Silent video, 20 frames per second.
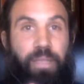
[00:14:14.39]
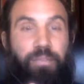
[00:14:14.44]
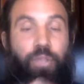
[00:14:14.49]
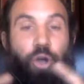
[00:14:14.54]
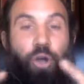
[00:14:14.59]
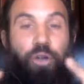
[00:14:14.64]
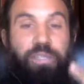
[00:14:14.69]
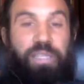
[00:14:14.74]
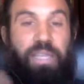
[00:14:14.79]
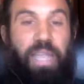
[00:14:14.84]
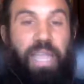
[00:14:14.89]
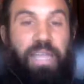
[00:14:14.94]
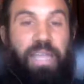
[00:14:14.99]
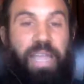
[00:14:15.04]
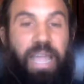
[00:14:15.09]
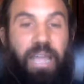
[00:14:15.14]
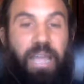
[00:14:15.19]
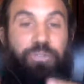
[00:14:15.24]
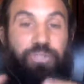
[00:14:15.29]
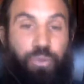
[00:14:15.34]
Dogs lay
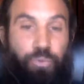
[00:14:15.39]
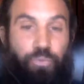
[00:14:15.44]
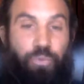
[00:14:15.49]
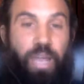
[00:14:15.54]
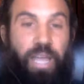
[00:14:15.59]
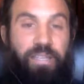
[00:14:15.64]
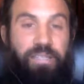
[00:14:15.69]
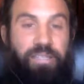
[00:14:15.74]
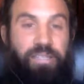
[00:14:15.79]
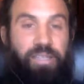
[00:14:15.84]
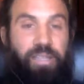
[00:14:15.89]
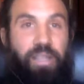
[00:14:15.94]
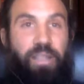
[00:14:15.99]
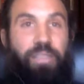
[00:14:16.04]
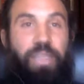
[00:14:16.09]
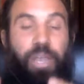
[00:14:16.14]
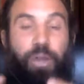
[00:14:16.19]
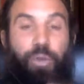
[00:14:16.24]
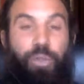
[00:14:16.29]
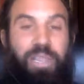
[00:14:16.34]
down to rest.
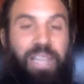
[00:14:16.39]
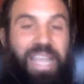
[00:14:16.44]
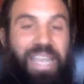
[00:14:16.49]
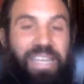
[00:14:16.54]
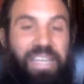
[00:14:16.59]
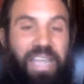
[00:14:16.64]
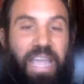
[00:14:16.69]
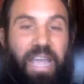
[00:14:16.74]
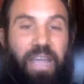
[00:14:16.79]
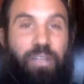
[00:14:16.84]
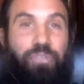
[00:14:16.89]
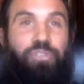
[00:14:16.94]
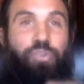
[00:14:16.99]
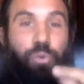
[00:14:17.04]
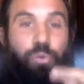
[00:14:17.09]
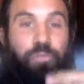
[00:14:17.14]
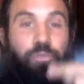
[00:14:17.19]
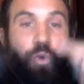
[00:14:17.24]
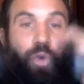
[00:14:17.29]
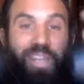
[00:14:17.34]
They don't lay down
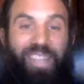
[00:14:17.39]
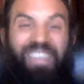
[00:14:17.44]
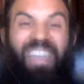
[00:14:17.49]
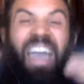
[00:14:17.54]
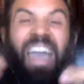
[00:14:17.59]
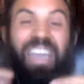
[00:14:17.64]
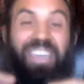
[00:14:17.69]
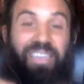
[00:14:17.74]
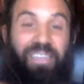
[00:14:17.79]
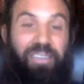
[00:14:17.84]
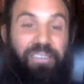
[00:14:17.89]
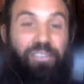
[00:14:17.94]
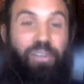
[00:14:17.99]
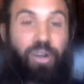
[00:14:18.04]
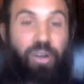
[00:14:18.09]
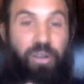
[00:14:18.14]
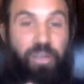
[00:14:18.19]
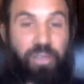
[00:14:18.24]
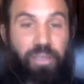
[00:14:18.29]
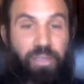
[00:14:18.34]
to avoid attacking a
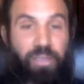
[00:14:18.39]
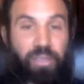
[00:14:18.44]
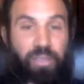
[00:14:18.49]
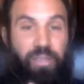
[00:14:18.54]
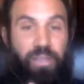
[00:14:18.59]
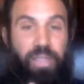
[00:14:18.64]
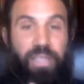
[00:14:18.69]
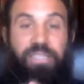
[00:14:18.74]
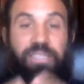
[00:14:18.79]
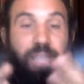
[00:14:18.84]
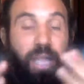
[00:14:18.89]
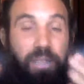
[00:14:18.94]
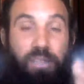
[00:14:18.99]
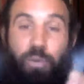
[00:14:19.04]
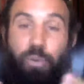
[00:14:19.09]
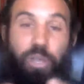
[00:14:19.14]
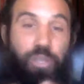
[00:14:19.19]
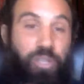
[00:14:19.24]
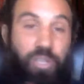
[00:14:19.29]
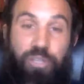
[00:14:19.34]
dog. That's not
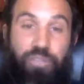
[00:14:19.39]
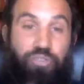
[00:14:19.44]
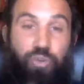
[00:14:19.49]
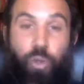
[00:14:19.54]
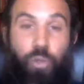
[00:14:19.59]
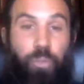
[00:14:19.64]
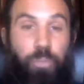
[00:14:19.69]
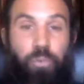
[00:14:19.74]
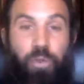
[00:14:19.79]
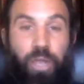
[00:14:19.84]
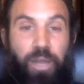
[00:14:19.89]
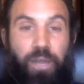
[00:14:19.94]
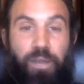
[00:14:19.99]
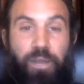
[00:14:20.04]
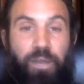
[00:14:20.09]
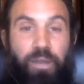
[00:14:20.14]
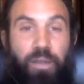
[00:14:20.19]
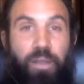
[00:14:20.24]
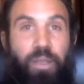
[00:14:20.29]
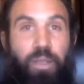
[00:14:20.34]
the way you control a
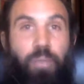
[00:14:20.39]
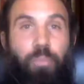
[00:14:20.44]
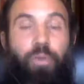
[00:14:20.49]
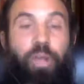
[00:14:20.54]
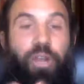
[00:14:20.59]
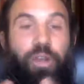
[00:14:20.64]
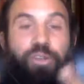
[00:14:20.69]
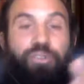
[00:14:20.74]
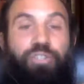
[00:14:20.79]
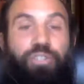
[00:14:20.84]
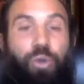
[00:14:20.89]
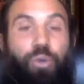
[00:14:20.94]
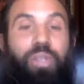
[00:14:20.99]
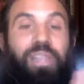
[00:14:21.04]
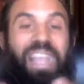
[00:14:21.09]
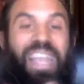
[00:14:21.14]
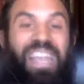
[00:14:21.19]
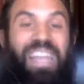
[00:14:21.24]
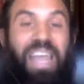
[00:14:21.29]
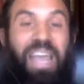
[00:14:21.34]
predator. Predators
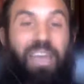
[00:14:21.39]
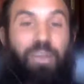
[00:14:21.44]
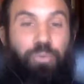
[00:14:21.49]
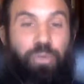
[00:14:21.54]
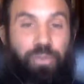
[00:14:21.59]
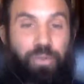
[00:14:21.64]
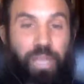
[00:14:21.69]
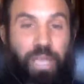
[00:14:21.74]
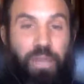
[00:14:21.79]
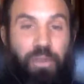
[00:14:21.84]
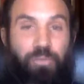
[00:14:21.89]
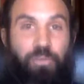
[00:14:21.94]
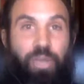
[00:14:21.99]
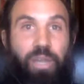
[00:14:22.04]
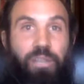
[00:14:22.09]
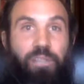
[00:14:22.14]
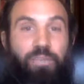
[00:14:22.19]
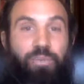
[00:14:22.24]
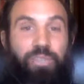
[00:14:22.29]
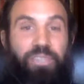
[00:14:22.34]
don't lay down when they're getting
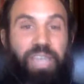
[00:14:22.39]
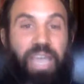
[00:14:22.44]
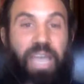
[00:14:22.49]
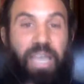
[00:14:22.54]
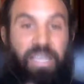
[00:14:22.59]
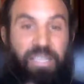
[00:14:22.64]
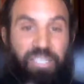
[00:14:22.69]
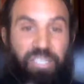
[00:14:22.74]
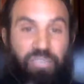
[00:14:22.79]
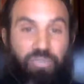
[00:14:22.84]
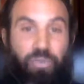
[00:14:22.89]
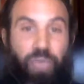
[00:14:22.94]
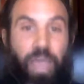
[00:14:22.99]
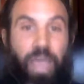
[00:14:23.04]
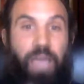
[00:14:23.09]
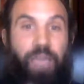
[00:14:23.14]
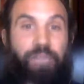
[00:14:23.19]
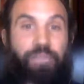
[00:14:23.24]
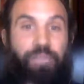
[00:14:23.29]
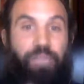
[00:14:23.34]
ready to attack a
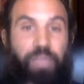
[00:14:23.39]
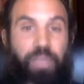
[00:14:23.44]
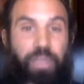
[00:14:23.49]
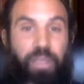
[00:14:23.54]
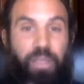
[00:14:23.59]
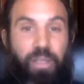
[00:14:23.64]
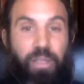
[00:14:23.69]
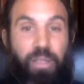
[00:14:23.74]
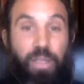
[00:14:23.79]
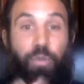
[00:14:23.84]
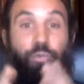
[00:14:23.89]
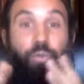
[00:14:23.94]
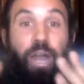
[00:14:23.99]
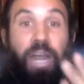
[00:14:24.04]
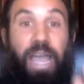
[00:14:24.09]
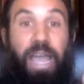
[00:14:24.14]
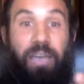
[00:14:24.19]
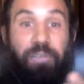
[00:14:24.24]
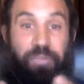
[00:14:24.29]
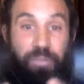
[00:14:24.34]
giraffe. They
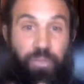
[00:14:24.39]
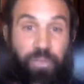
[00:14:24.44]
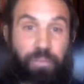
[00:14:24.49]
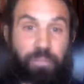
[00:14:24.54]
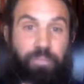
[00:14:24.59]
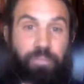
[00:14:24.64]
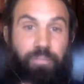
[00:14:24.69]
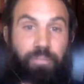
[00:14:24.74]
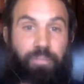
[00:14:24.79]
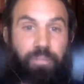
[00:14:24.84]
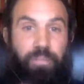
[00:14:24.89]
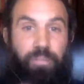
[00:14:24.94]
run after them.